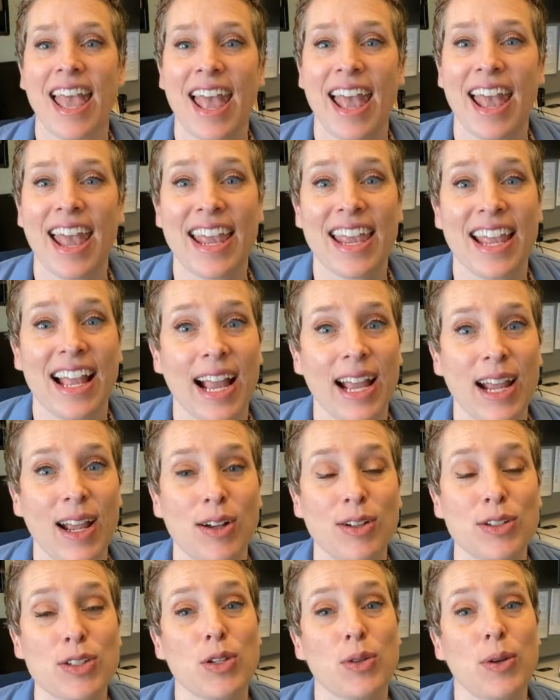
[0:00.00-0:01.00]
Hey, I
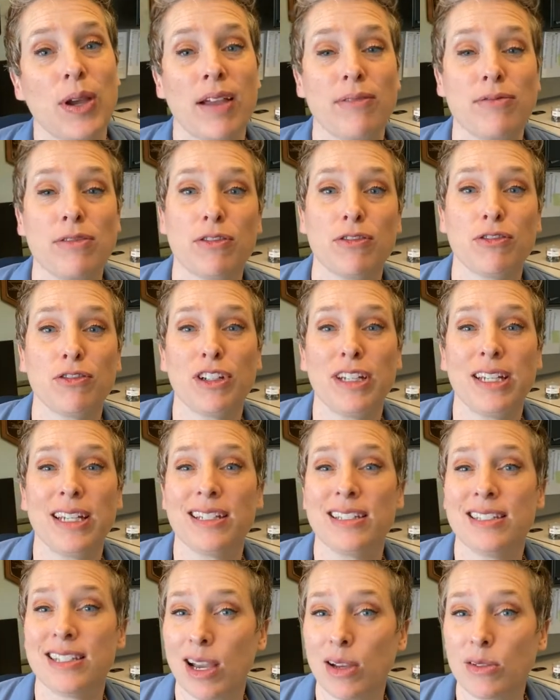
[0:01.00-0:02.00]
also have a free
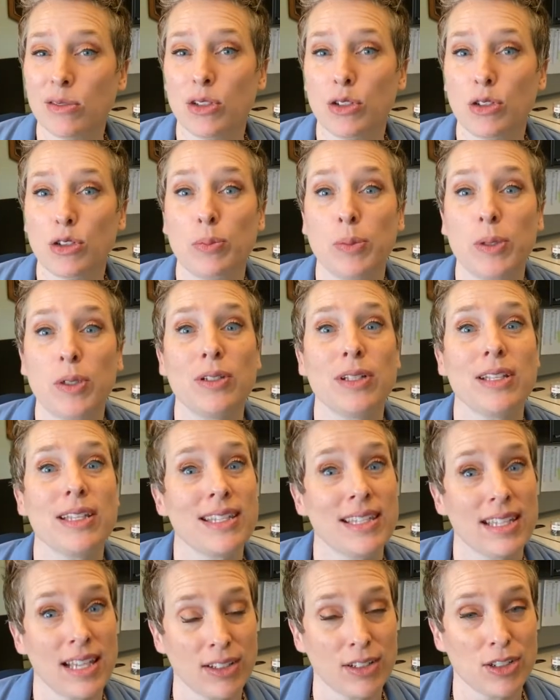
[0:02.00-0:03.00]
downloadable
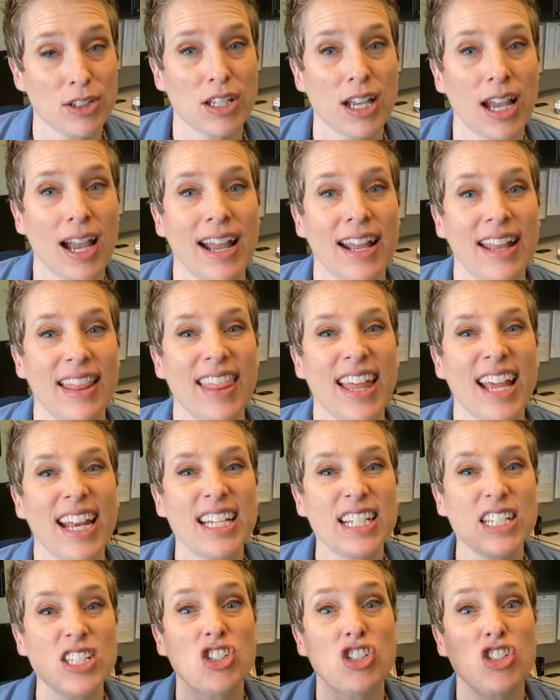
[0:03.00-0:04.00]
seller's guide
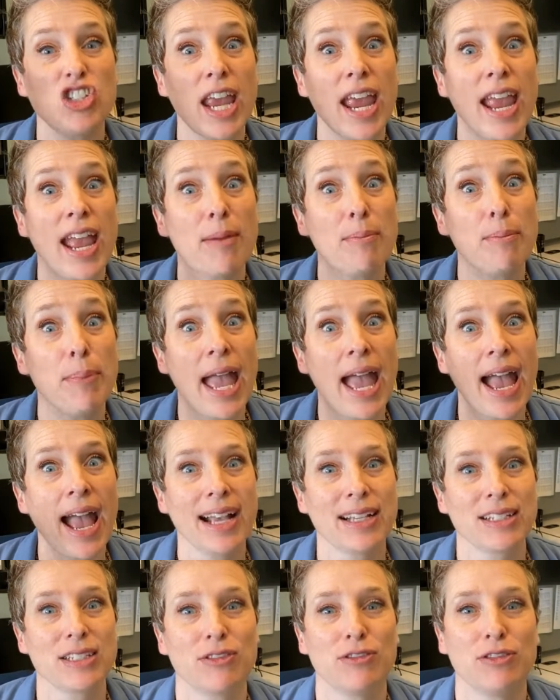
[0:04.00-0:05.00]
that is
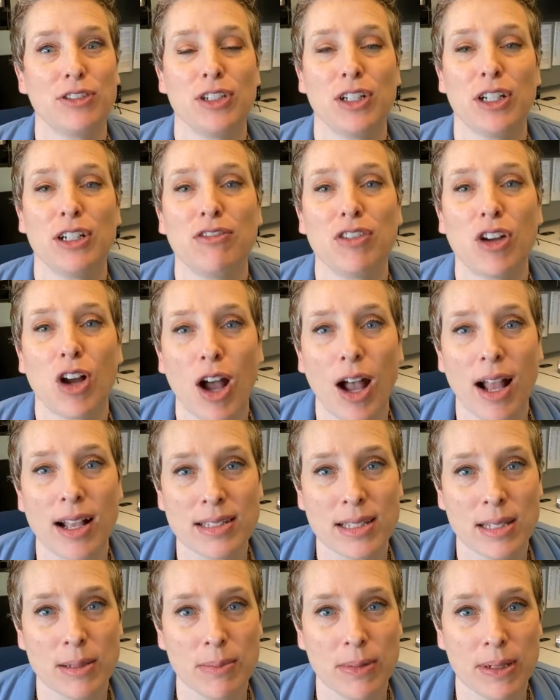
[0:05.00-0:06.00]
jam-packed full of
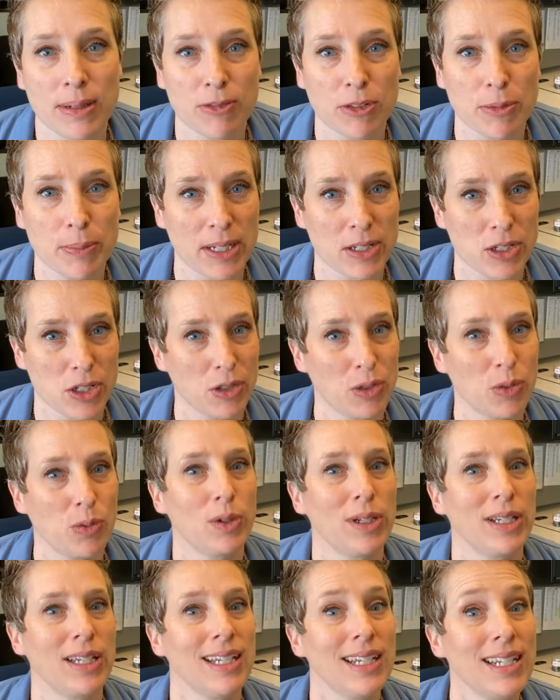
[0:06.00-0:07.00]
awesome information
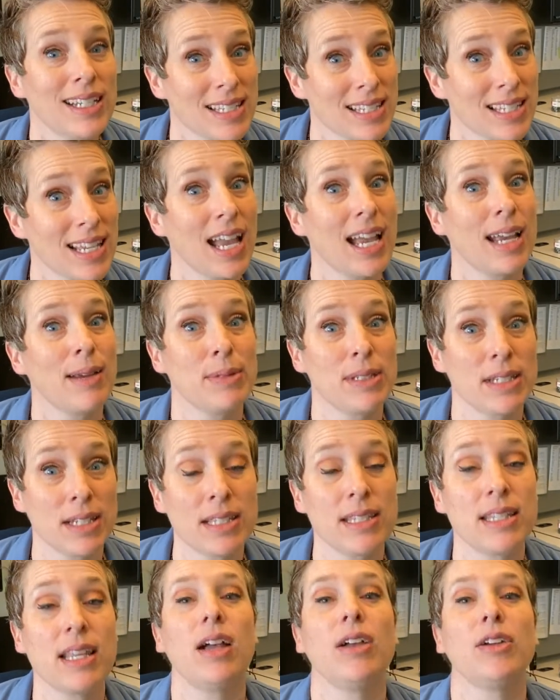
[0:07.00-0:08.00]
when it is time to
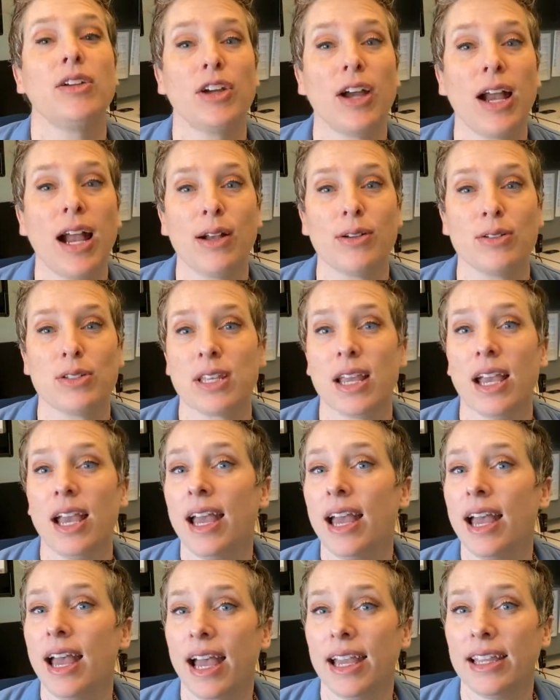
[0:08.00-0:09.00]
sell your house.
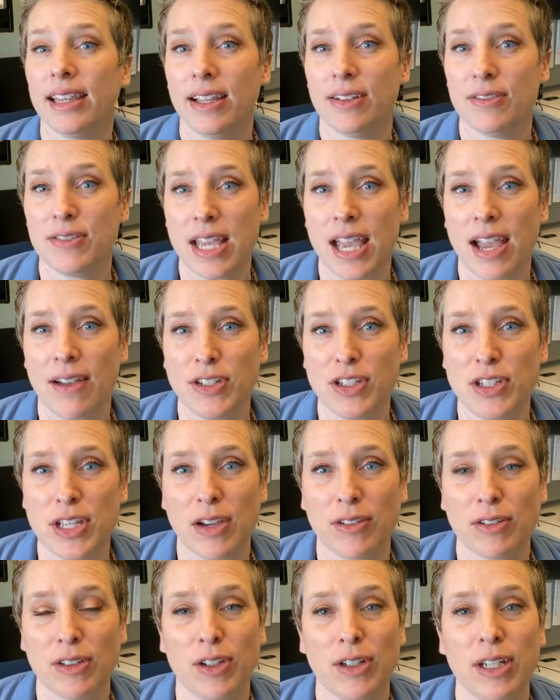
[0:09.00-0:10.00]
I'd love to have you
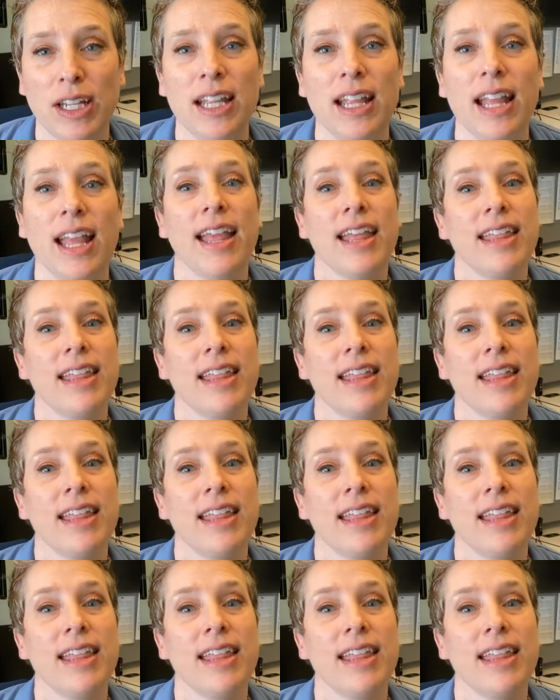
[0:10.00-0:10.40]
download it.